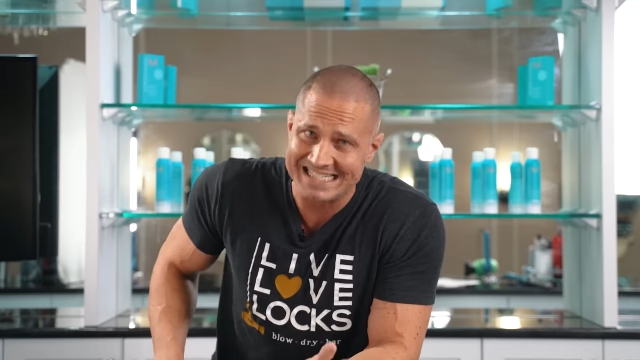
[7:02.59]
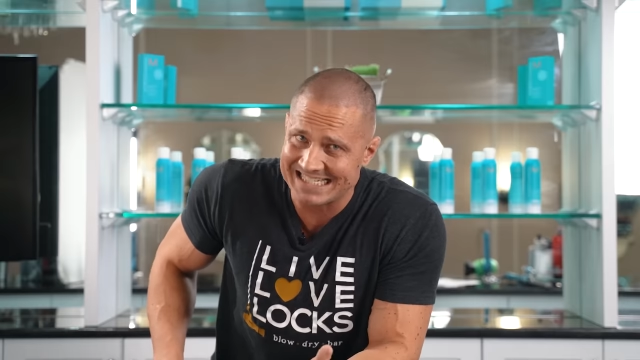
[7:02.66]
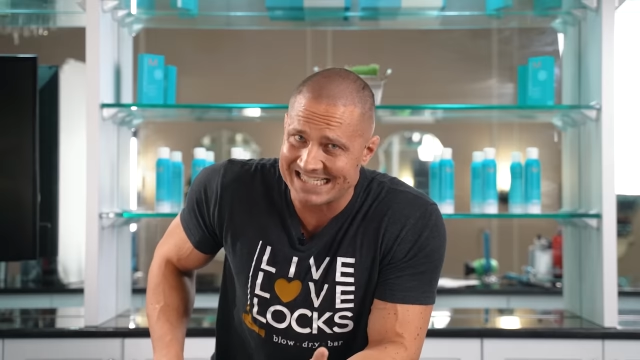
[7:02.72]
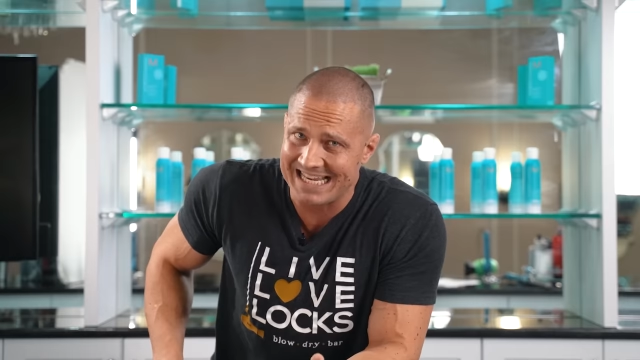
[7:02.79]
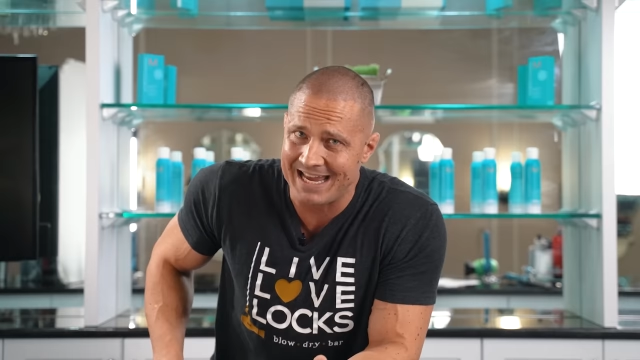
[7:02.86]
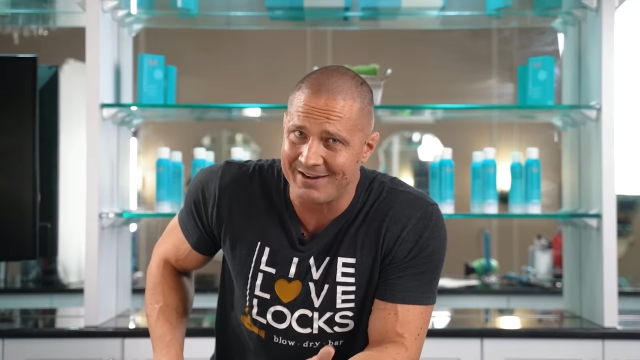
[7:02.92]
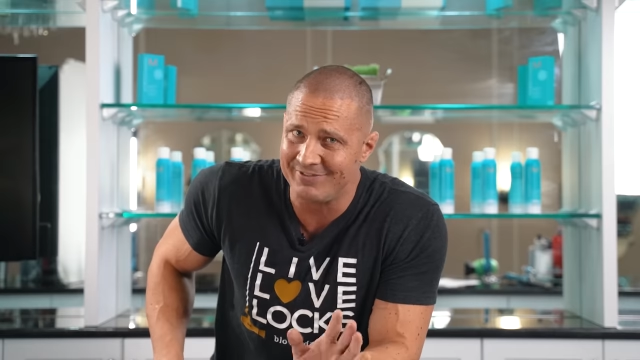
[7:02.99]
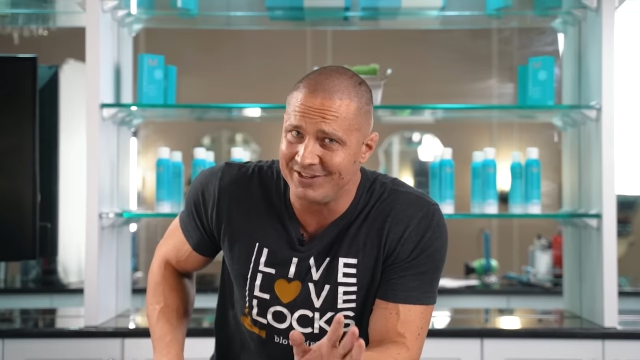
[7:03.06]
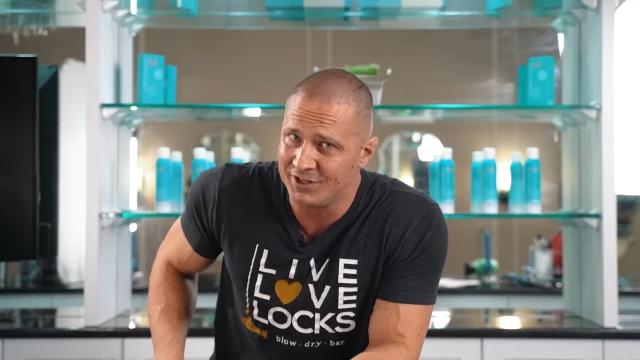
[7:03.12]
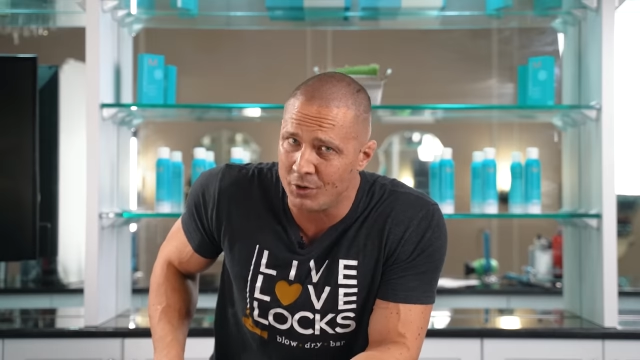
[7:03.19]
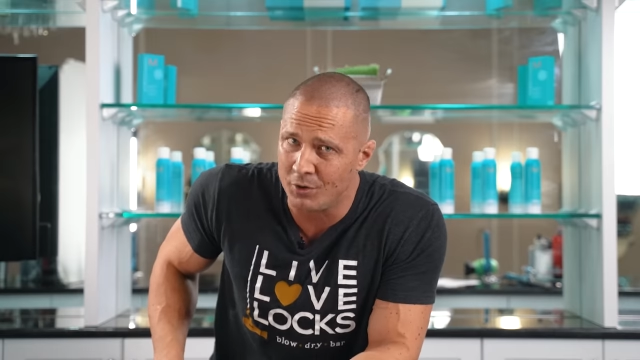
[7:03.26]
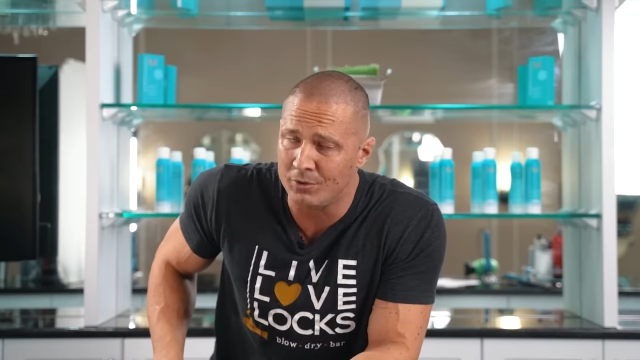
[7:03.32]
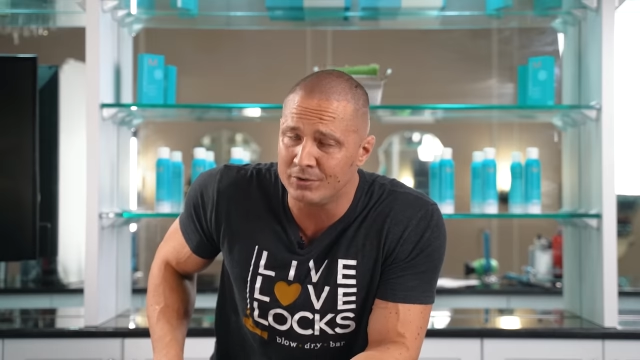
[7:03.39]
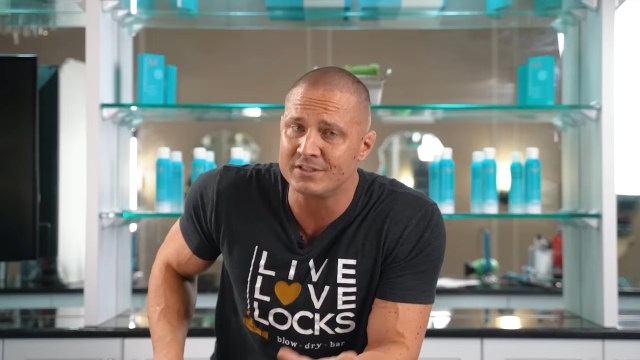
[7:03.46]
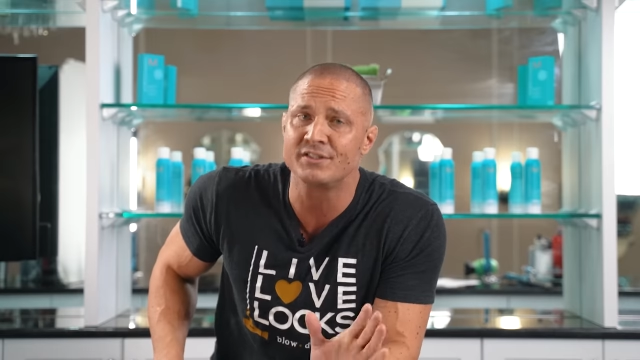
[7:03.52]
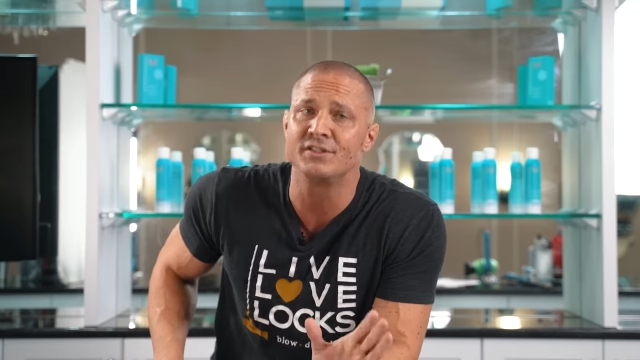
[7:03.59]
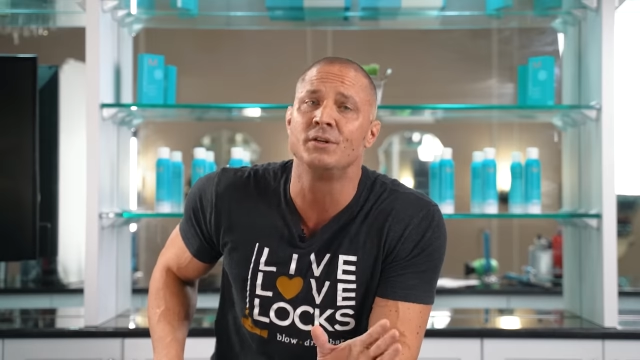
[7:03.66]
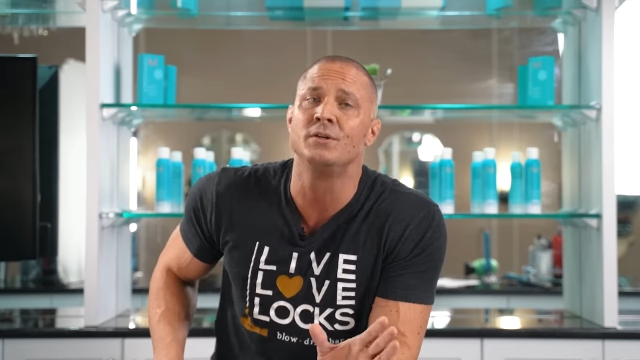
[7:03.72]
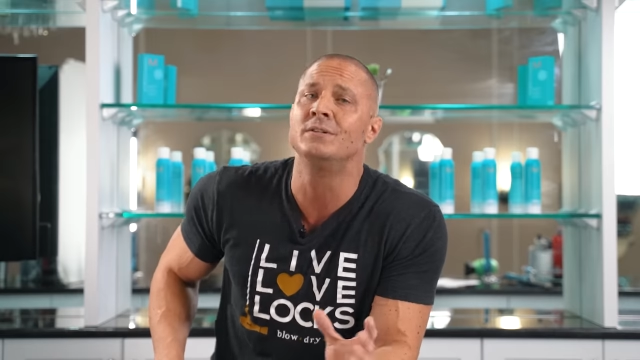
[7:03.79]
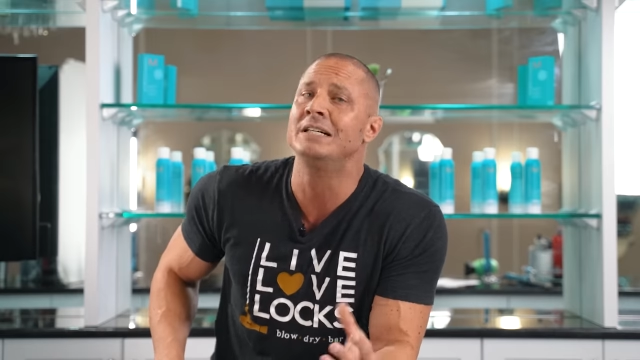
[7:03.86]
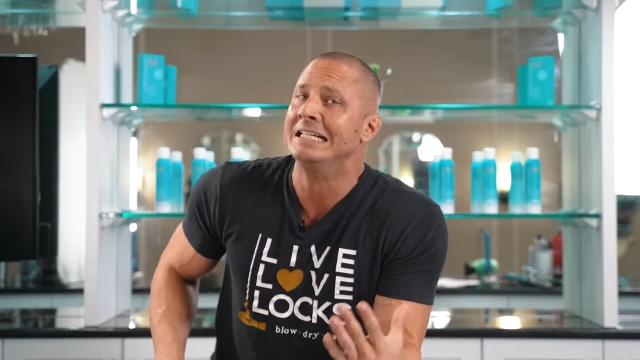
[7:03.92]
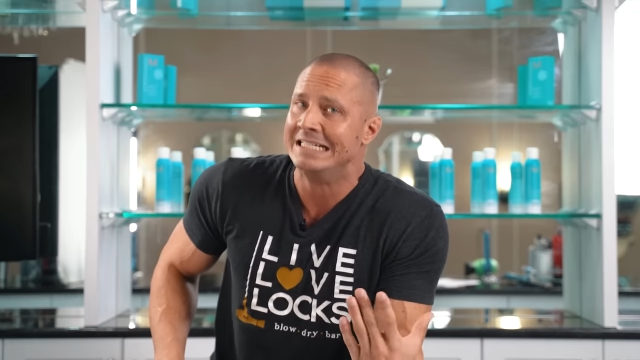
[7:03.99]
doesn't have any hold,
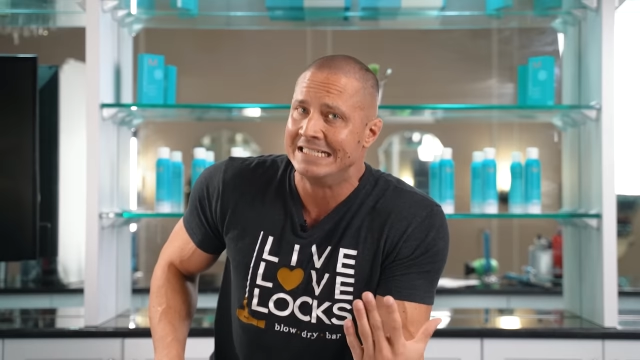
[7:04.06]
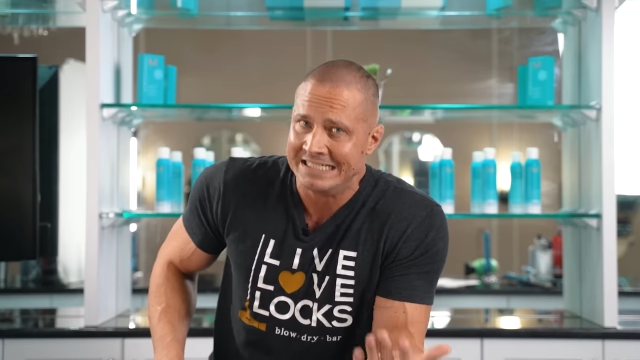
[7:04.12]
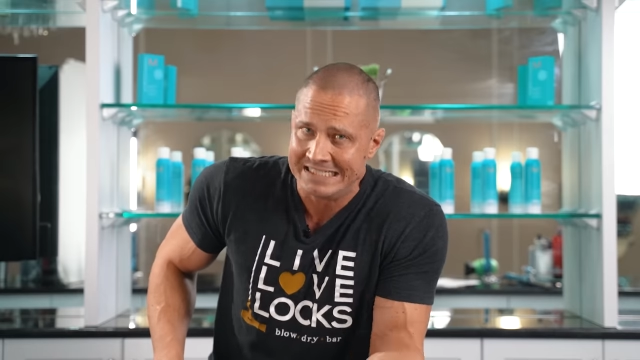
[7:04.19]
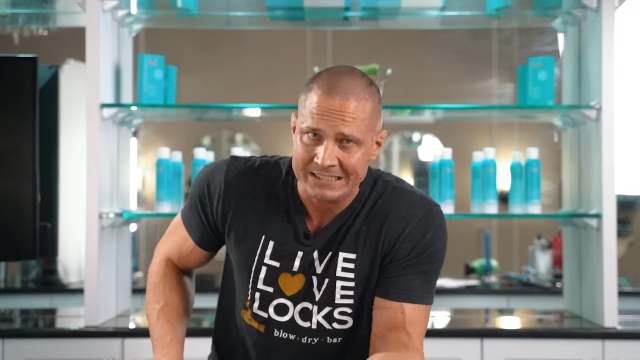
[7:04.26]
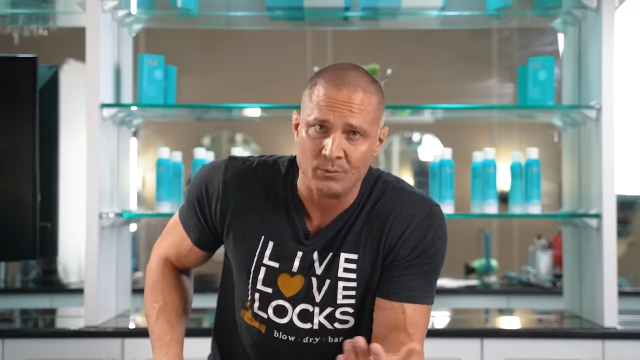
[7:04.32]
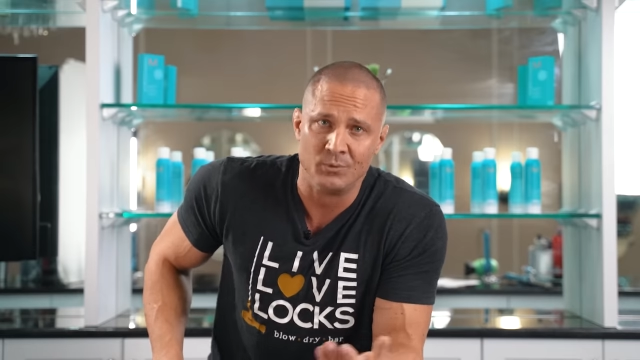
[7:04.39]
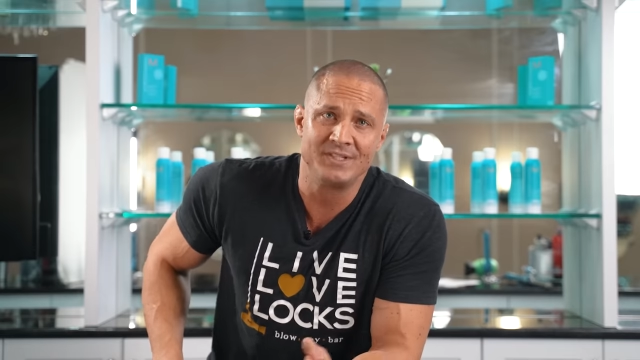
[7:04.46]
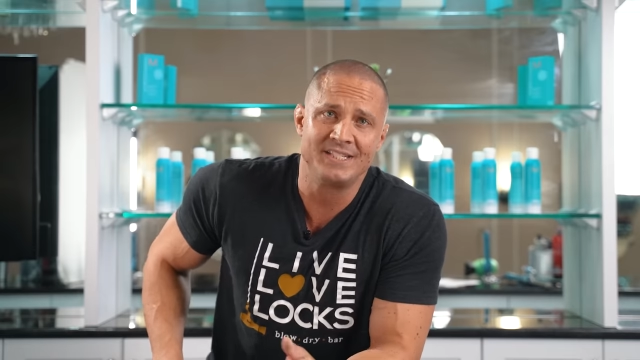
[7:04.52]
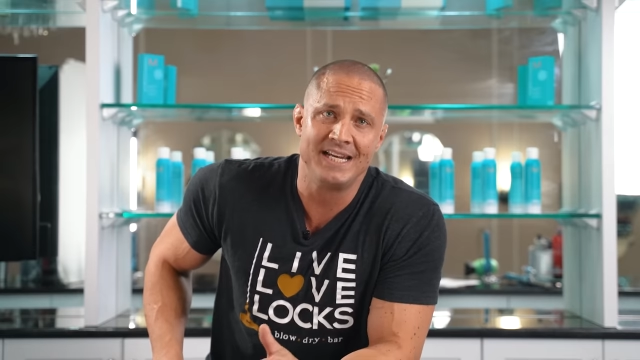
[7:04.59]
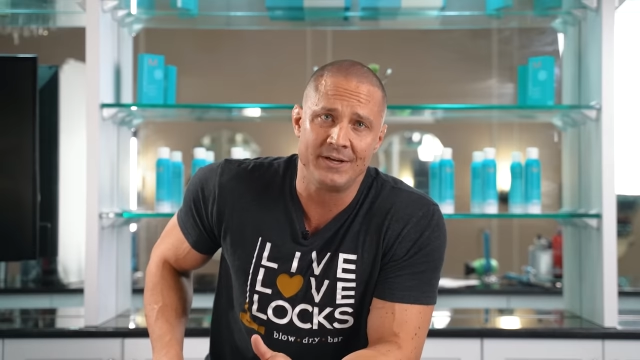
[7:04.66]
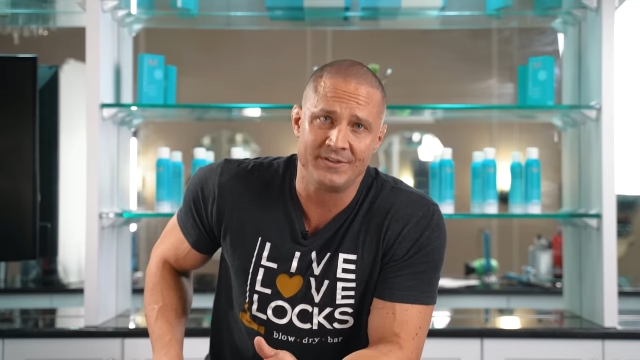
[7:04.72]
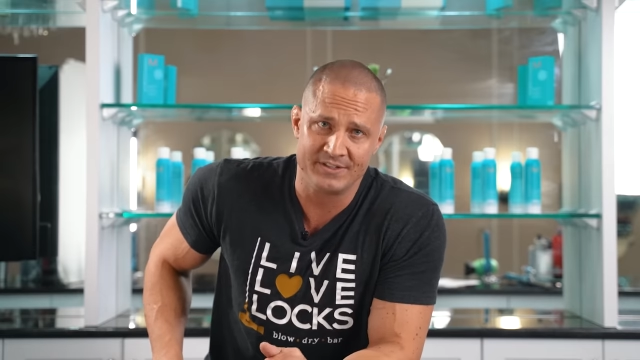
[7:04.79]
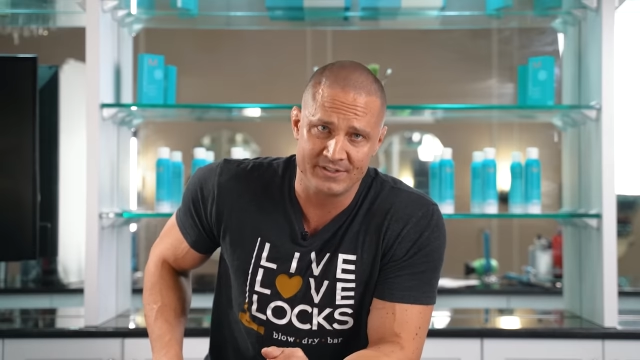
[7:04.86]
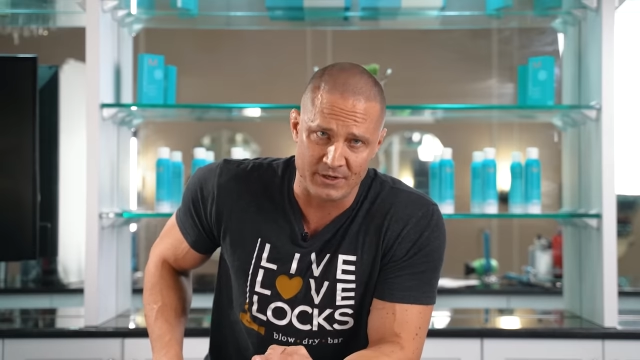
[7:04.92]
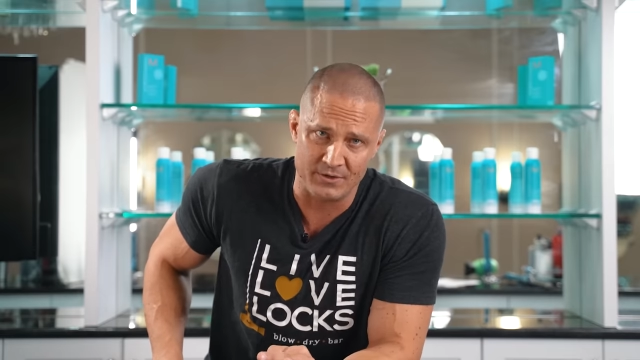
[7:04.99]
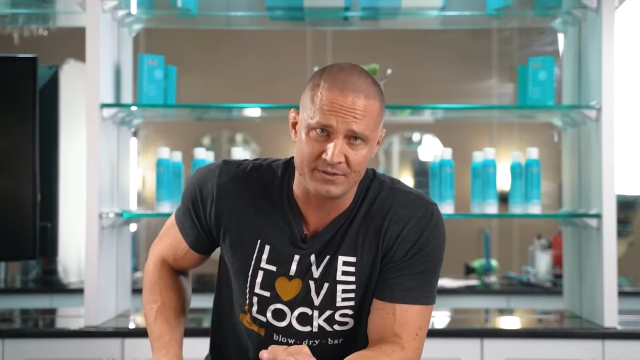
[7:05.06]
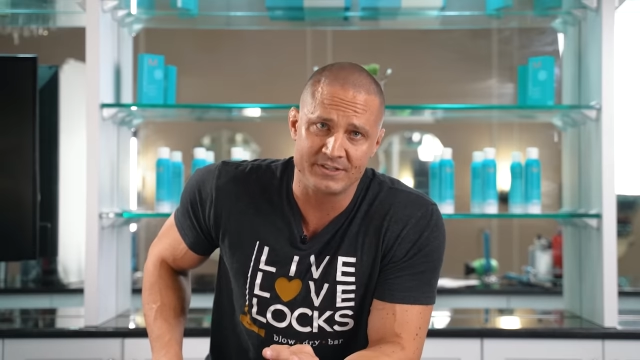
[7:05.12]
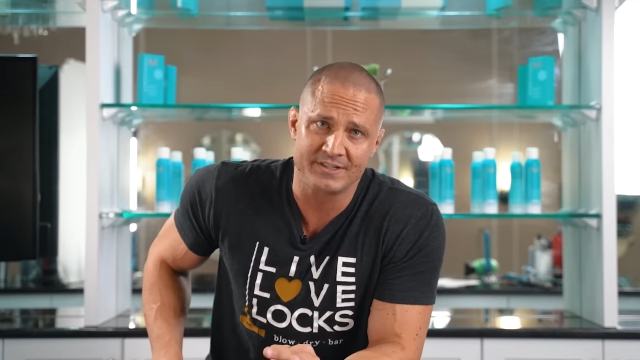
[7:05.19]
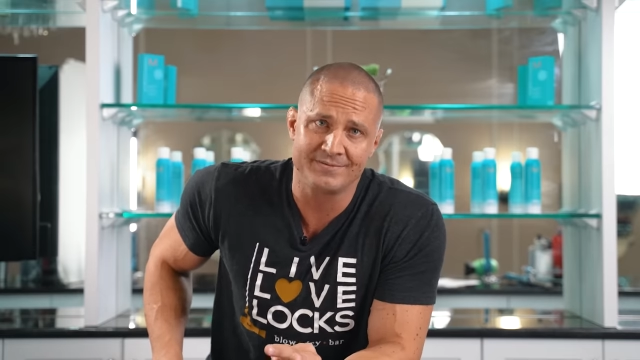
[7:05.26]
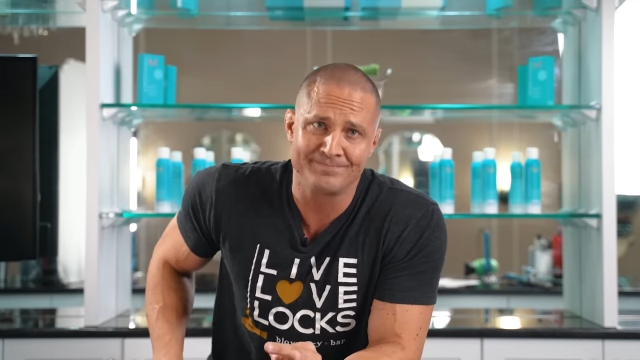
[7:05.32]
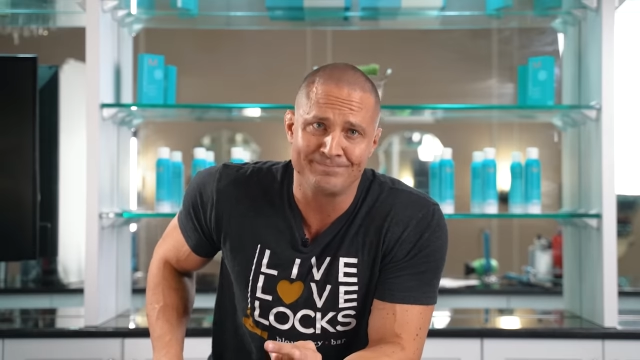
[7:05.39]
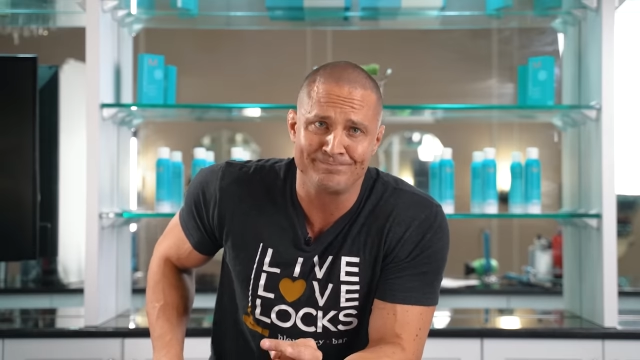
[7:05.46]
so we'll see how this
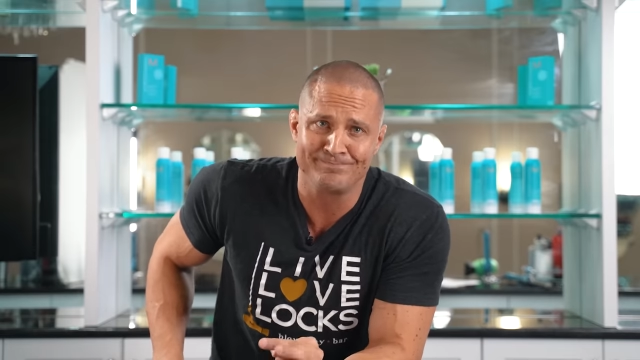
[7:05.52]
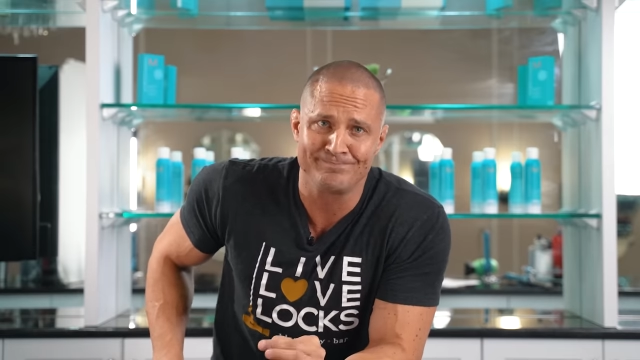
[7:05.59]
goes.